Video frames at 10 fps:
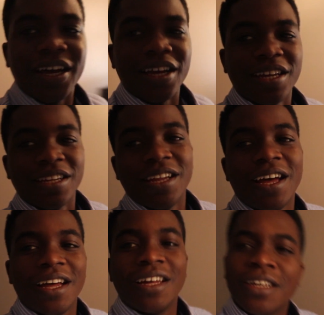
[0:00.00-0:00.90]
I?
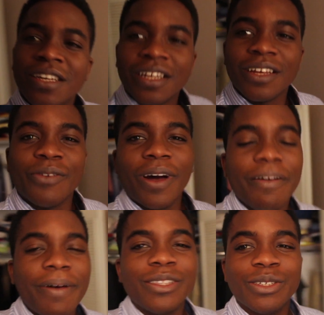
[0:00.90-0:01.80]
Nah.
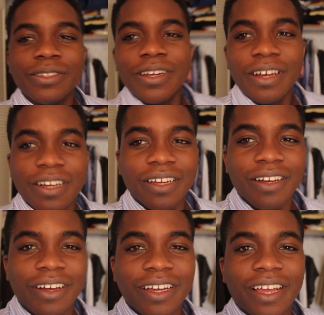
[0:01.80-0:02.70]
Why am I too dark?
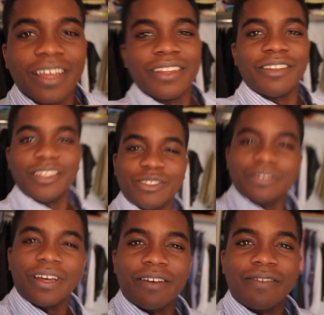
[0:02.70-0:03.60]
Oh, okay, not
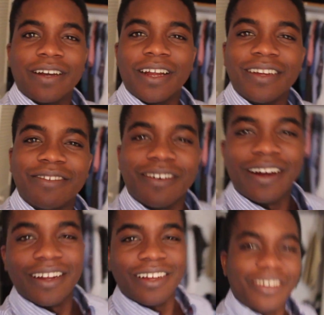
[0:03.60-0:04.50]
too dark right now.
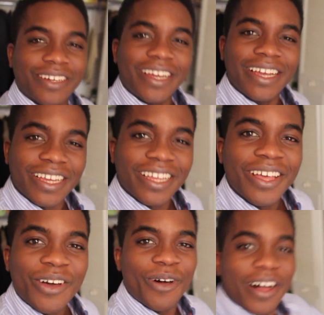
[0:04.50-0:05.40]
Right, okay.
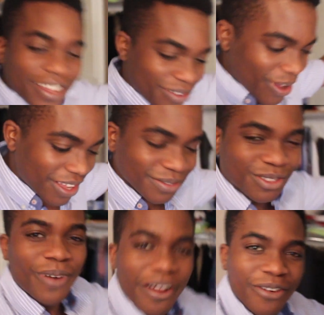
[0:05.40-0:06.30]
Welcome, welcome to my